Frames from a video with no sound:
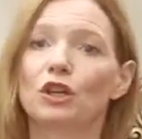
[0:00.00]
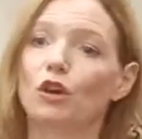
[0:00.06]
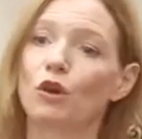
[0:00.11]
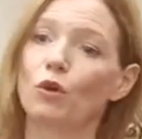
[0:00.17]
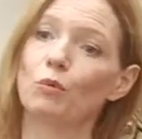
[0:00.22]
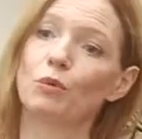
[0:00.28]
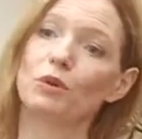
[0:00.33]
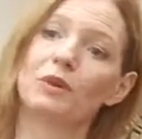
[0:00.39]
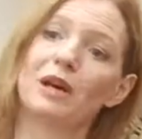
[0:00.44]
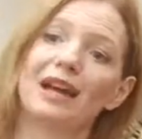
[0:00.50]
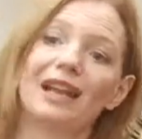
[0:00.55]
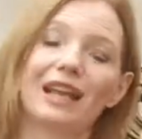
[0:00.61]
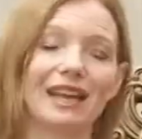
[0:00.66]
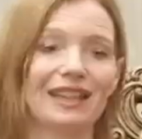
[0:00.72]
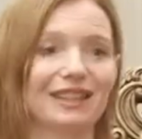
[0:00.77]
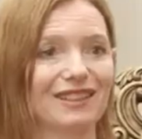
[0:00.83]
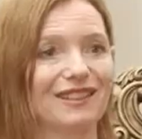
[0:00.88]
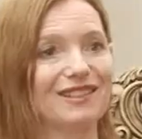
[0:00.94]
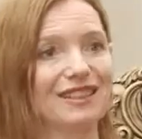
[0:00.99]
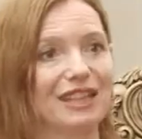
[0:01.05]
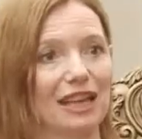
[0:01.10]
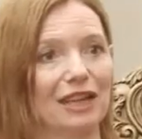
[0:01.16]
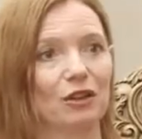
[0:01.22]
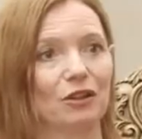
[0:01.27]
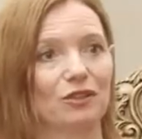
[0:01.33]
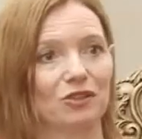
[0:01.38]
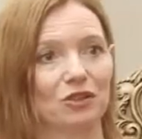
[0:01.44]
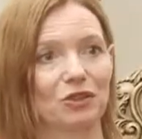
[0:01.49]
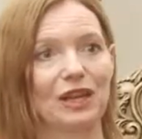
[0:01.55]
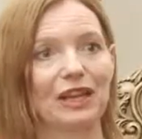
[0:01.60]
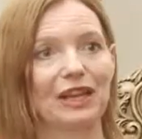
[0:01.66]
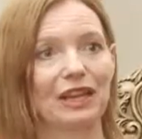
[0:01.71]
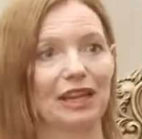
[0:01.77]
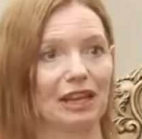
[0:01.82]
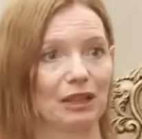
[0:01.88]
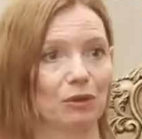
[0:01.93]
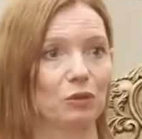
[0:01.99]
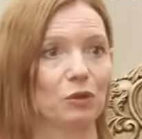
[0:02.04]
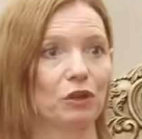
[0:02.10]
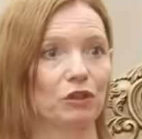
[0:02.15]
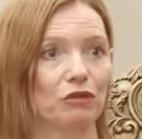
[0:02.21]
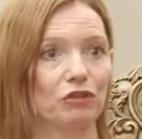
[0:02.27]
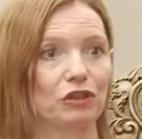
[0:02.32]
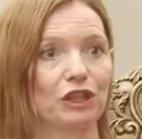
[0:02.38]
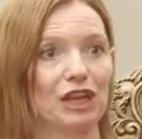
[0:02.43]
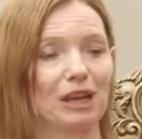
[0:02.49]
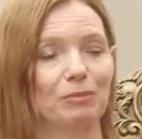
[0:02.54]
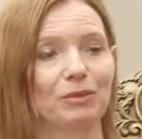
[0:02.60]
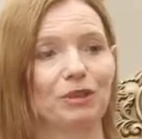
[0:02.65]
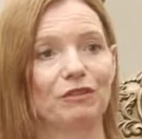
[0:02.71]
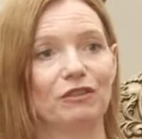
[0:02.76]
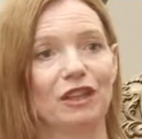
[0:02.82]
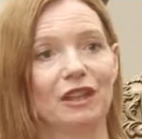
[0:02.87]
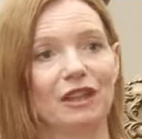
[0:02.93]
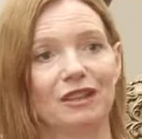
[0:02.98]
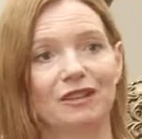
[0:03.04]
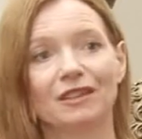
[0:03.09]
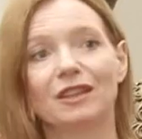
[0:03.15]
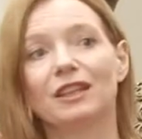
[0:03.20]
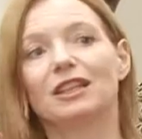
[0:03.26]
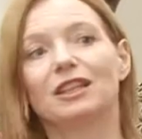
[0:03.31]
Or would I like to stay in Australia and work for a couple of years